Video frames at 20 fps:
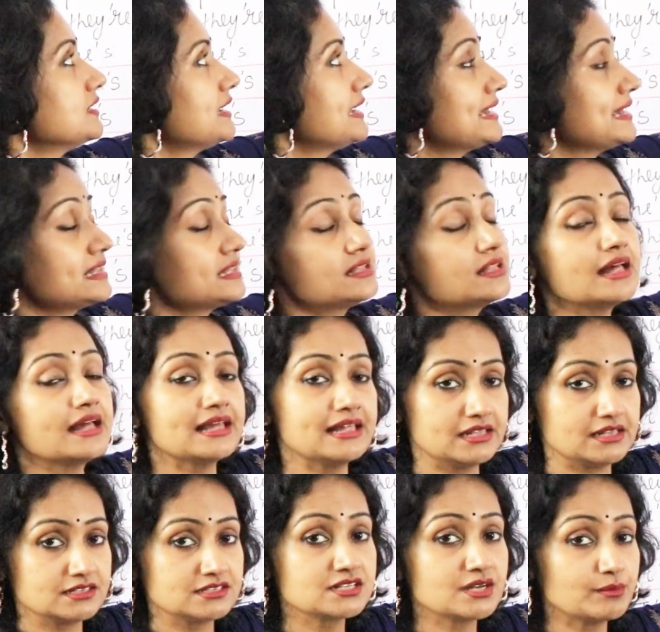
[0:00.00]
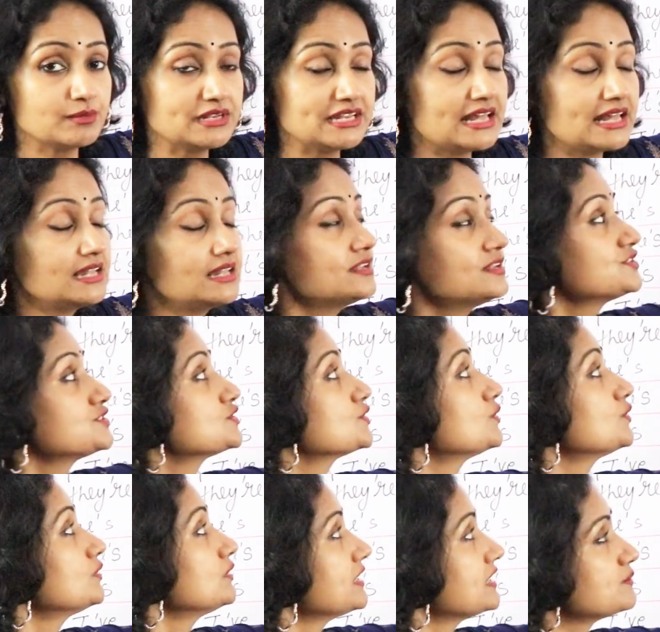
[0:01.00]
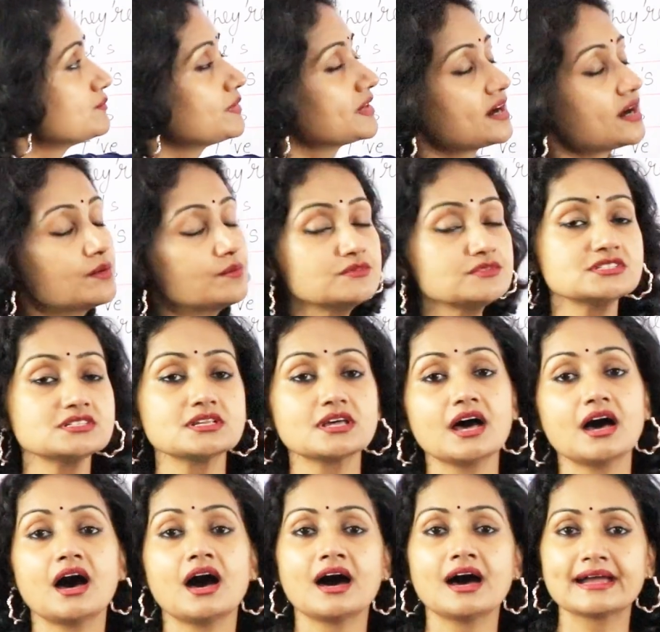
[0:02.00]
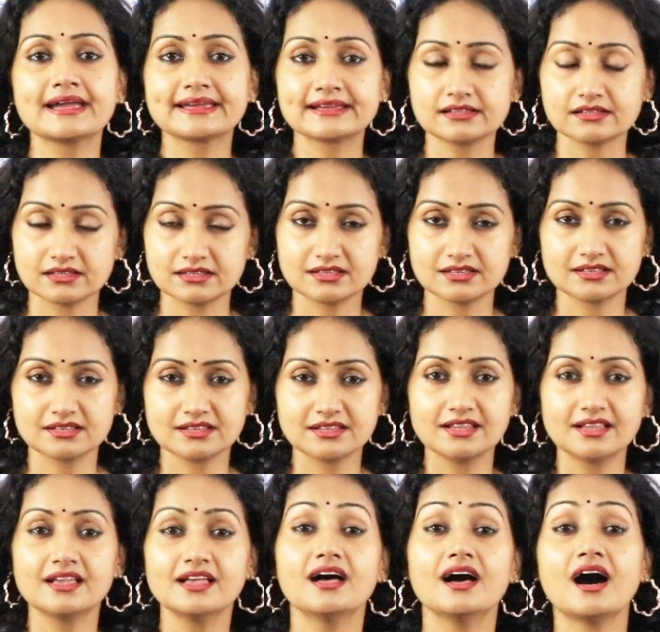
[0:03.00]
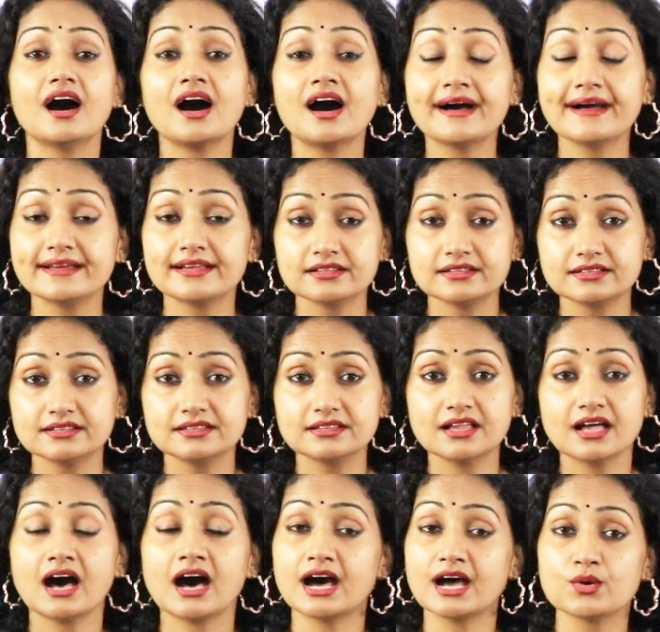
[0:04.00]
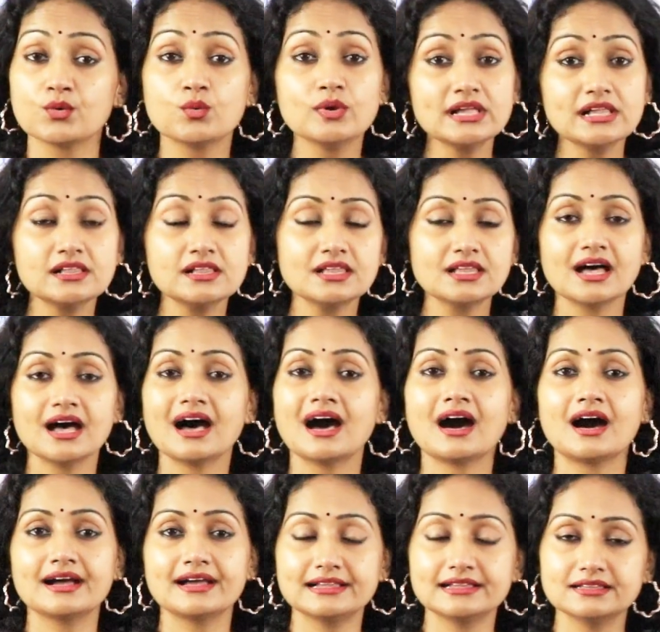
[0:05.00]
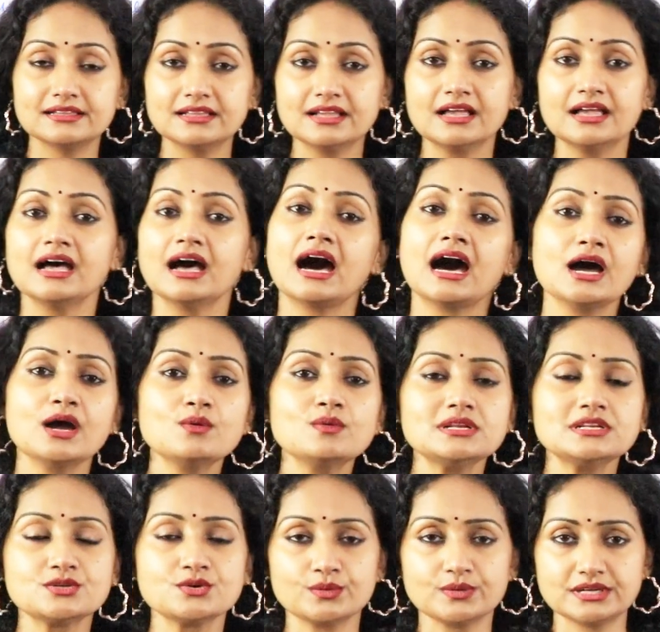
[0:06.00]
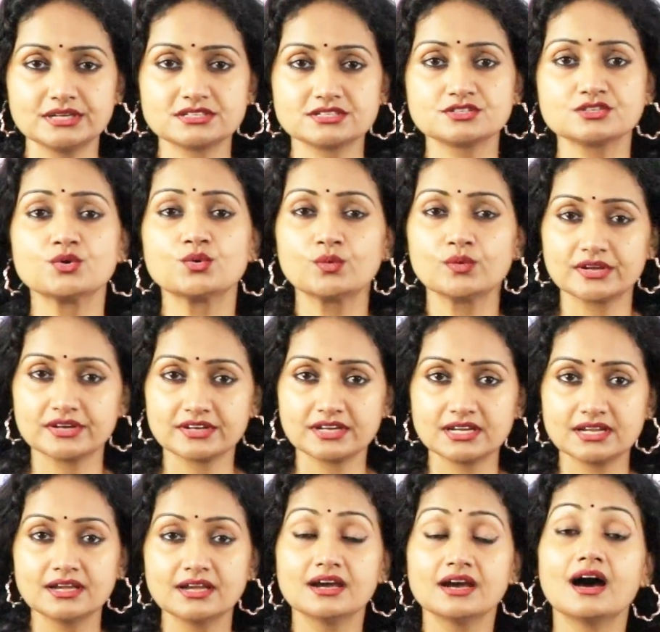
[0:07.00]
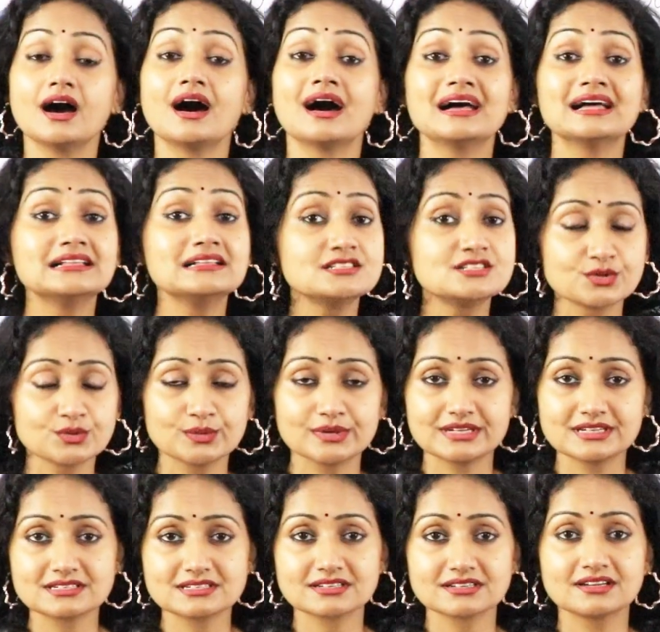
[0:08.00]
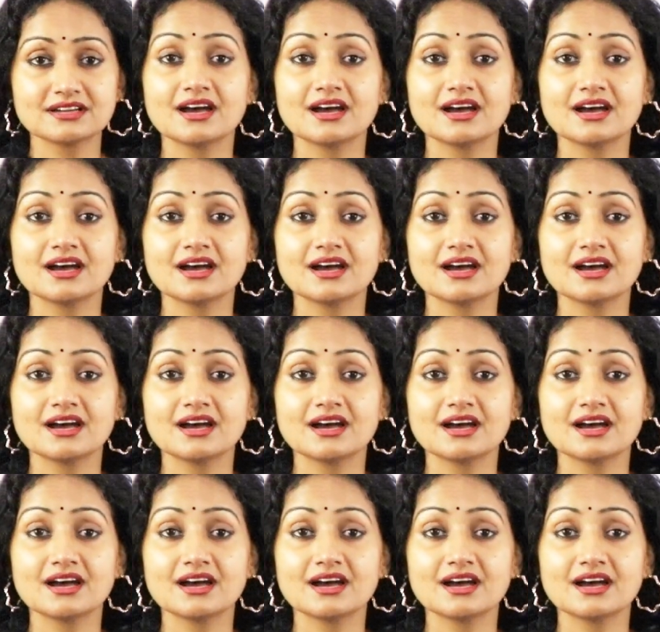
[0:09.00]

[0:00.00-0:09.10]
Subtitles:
L, double L, so it becomes I'll, I will, I will do it, don't worry, I'll do it,